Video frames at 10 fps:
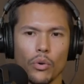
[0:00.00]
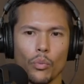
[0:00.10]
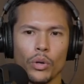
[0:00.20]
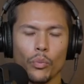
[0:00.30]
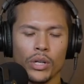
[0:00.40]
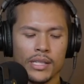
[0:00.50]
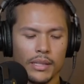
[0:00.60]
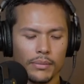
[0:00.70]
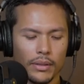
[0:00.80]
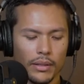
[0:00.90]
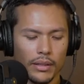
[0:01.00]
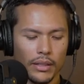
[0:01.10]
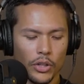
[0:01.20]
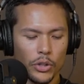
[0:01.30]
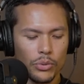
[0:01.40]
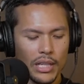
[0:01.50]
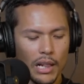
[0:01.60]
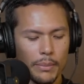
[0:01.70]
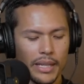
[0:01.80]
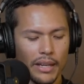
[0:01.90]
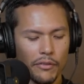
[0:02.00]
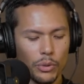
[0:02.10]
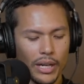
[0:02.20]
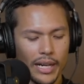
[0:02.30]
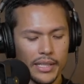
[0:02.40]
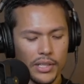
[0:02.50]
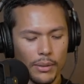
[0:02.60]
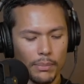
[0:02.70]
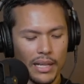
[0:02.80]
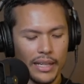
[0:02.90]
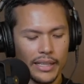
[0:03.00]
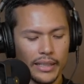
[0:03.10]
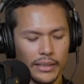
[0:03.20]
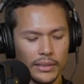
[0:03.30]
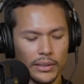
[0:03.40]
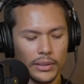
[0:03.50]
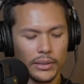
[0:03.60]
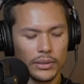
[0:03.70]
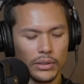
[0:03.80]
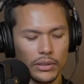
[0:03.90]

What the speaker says: what is could you tell me if you guys are planning to